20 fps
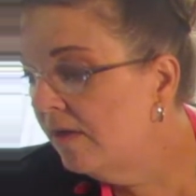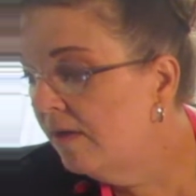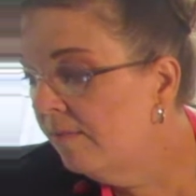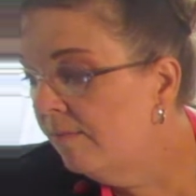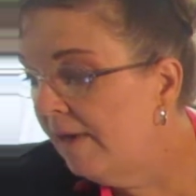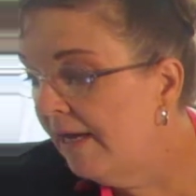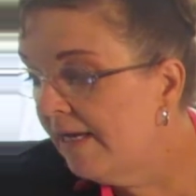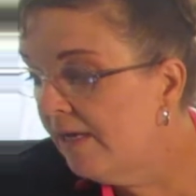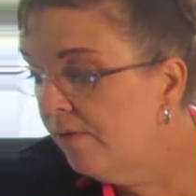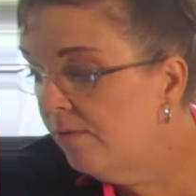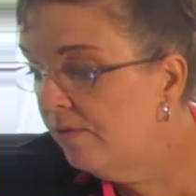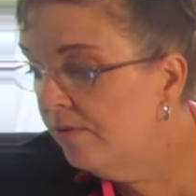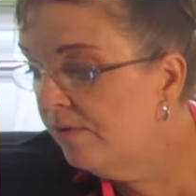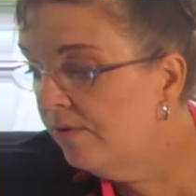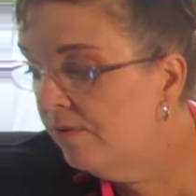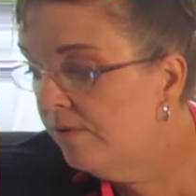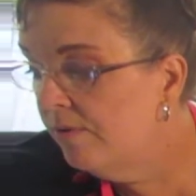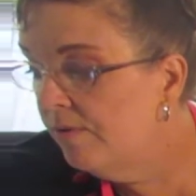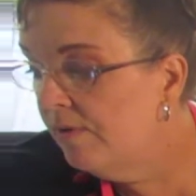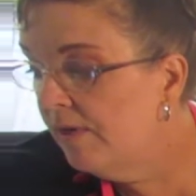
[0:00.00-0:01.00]
Make a
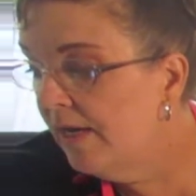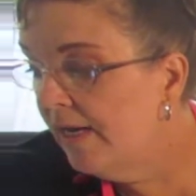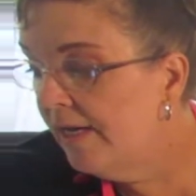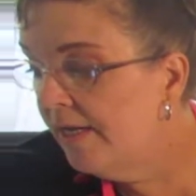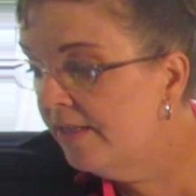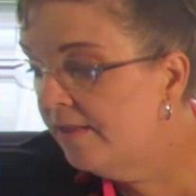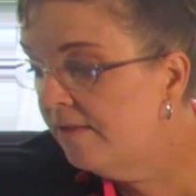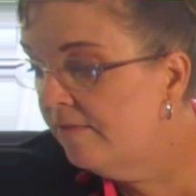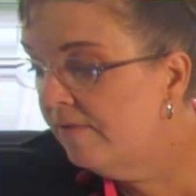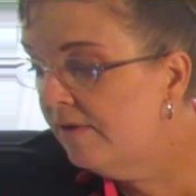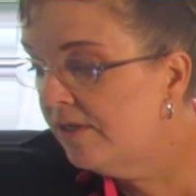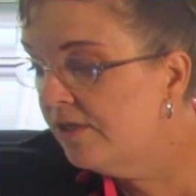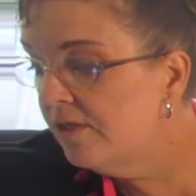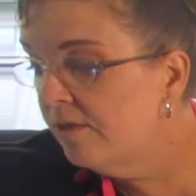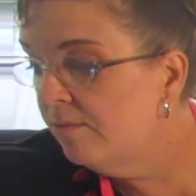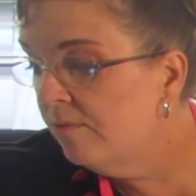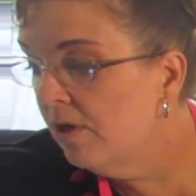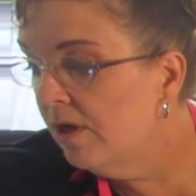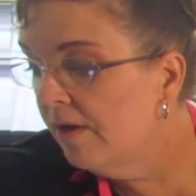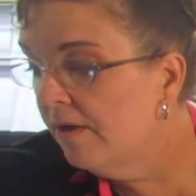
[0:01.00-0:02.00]
roux, add the
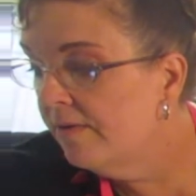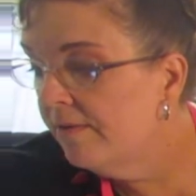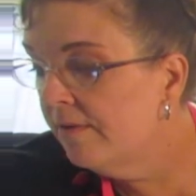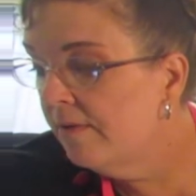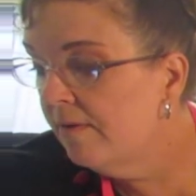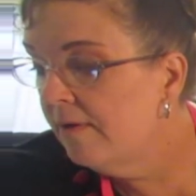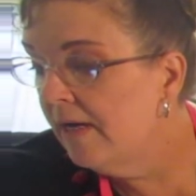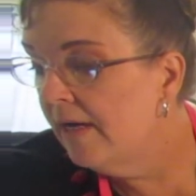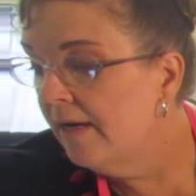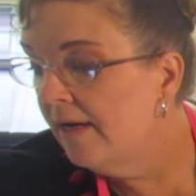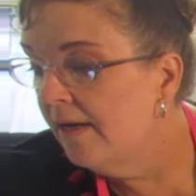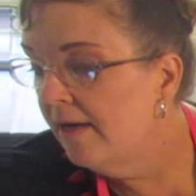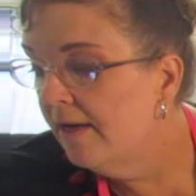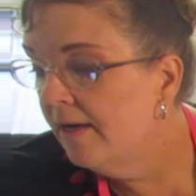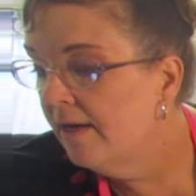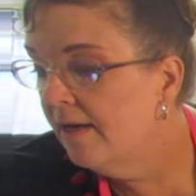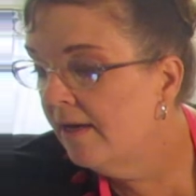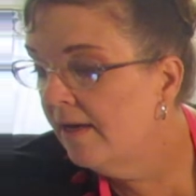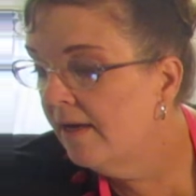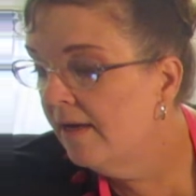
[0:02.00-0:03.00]
veggie broth. Okay.
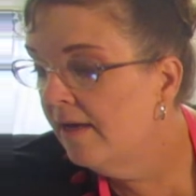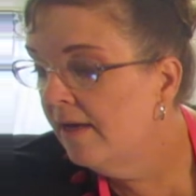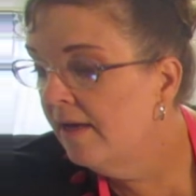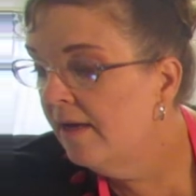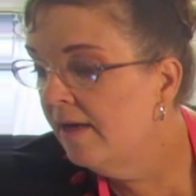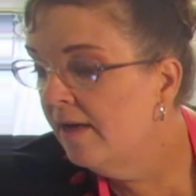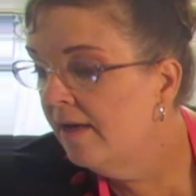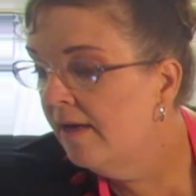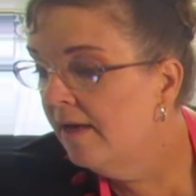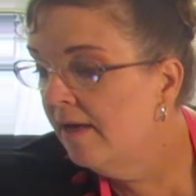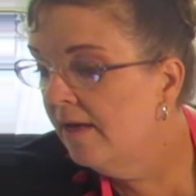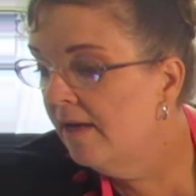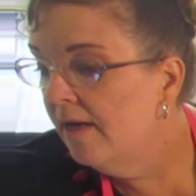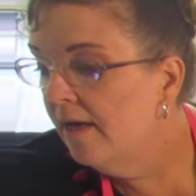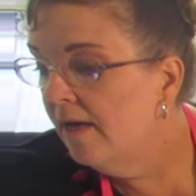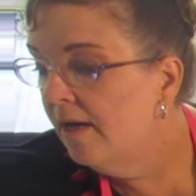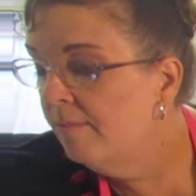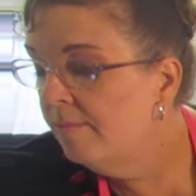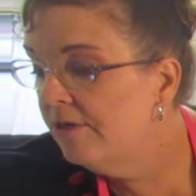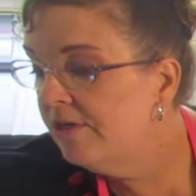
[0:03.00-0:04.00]

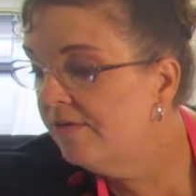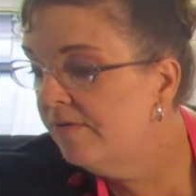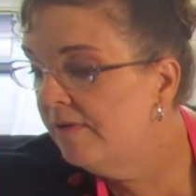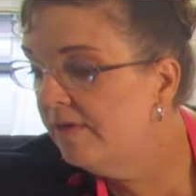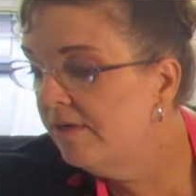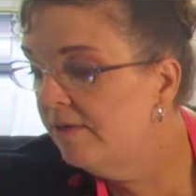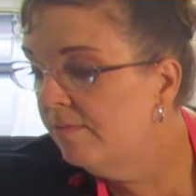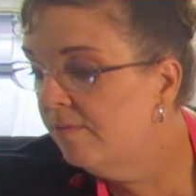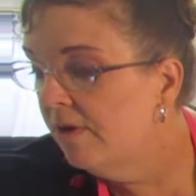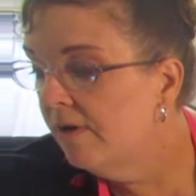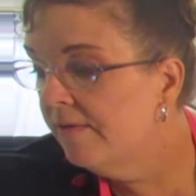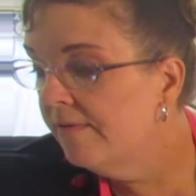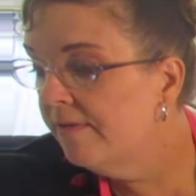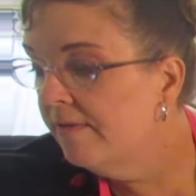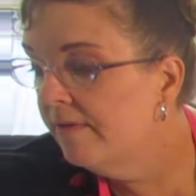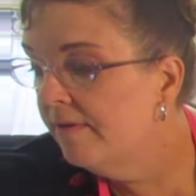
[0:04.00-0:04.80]
How much veggie broth?